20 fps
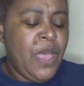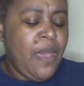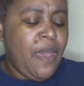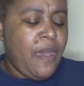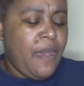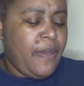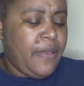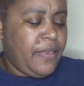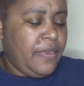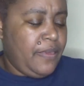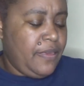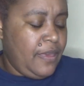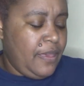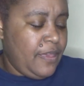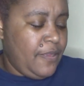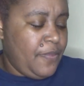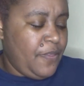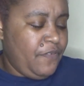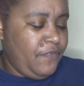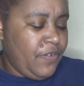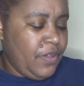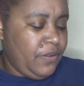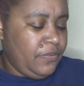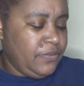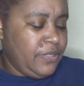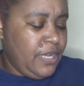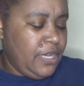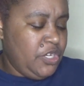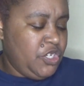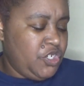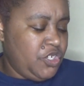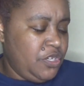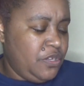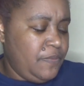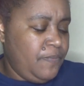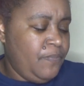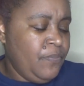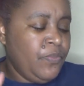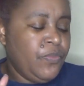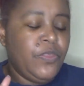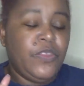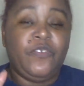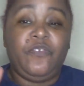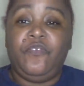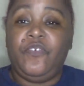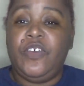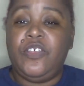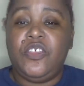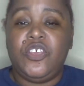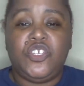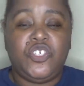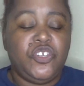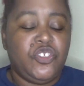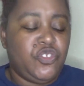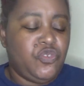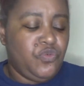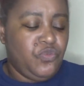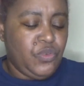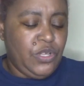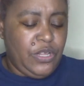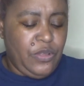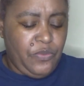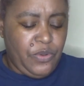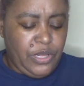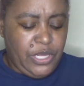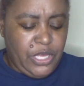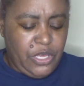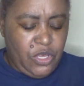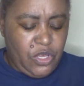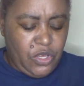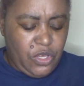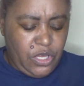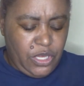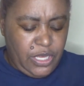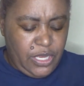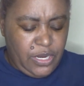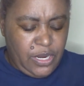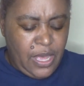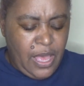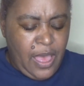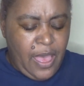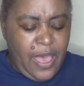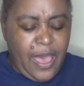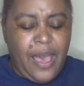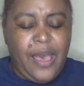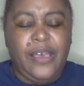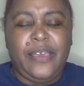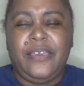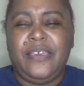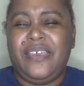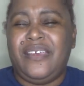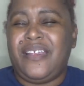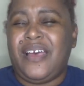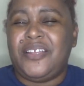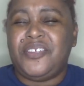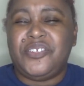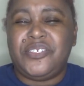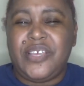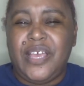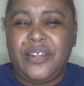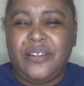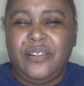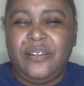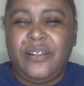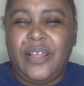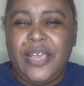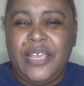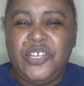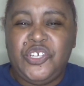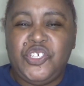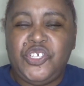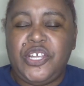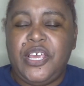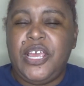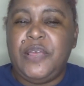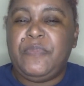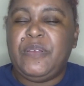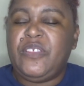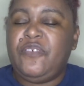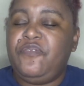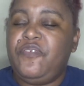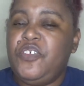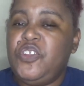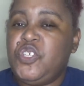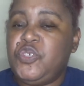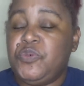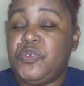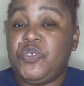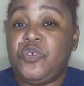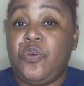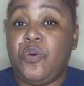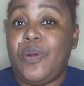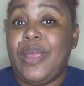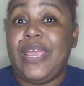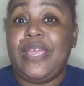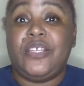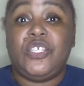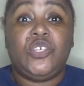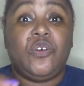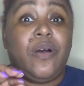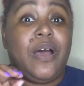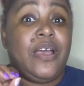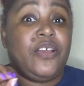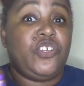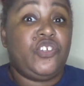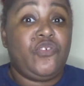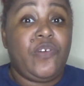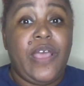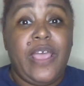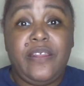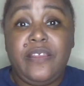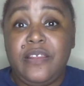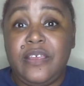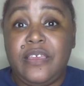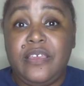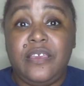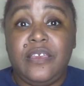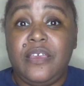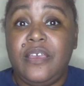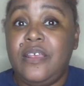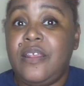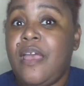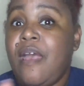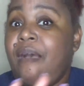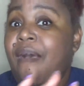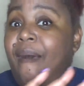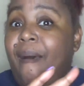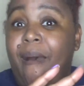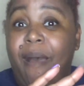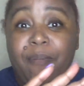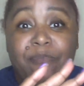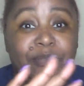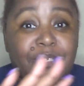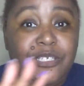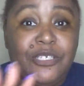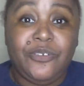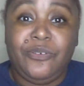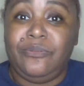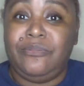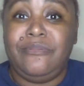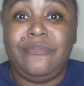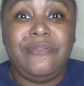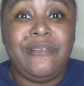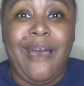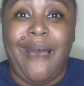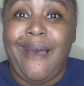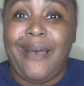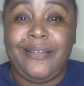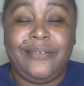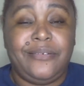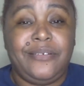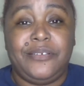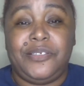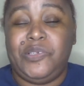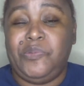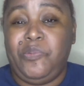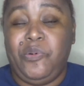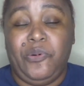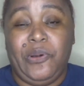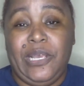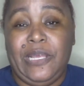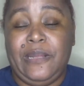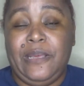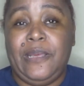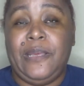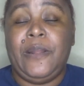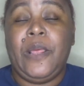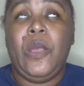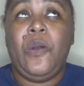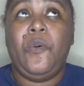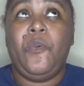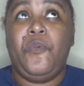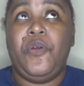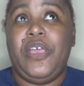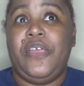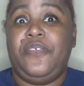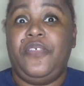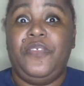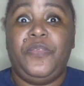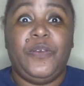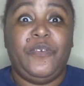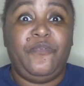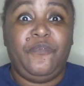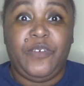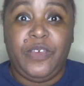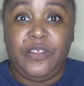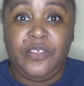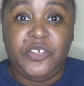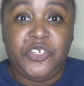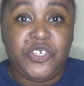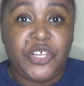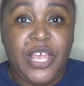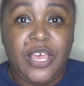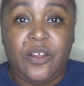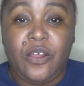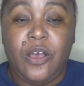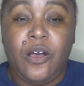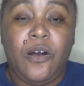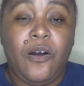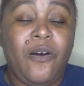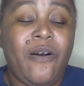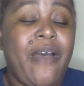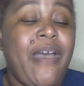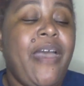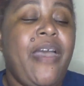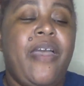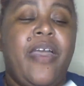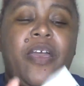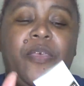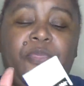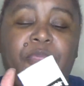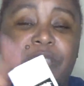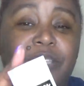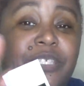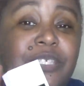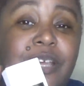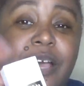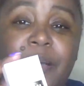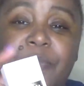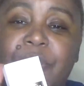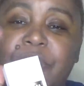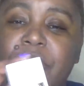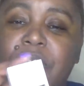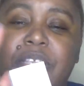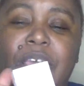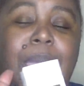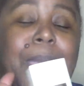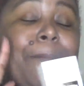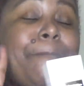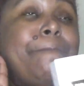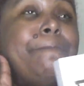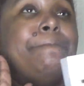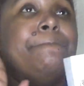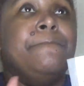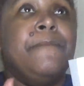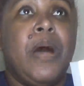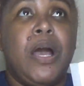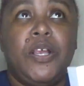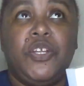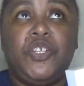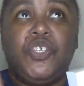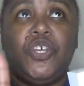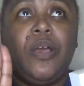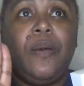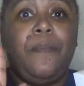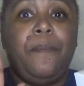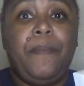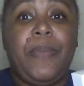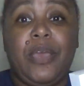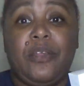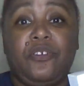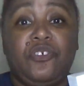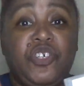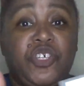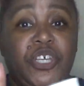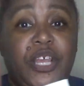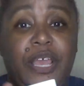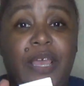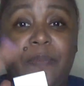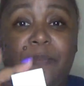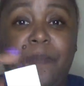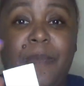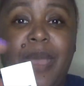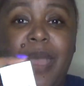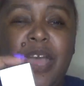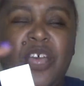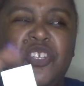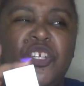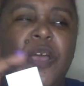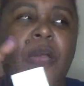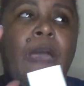Again, the foundation, the finish is really, really good. Again, I just had a light shade, but the finish was great. So I tried it again. I'm still not disappointed with the finish at all. And this time, this is a much better shade match.